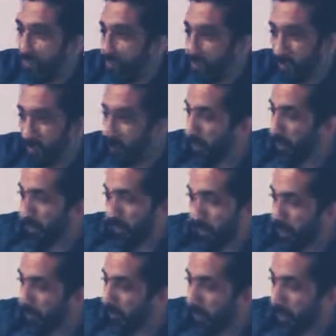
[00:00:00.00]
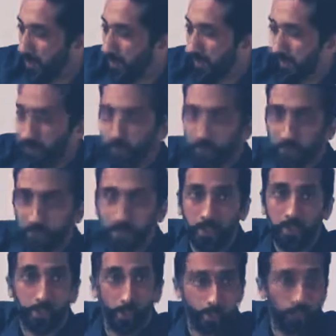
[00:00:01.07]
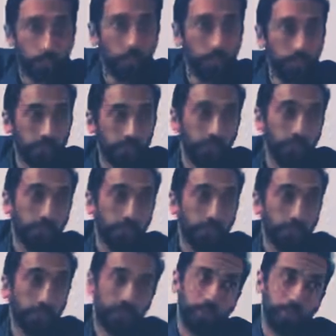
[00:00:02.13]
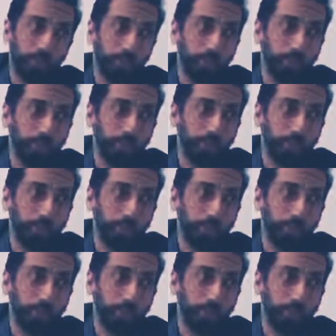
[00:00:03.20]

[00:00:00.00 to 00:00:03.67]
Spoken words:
Just those words are enough to connect him to Allah. Don't give up on dua.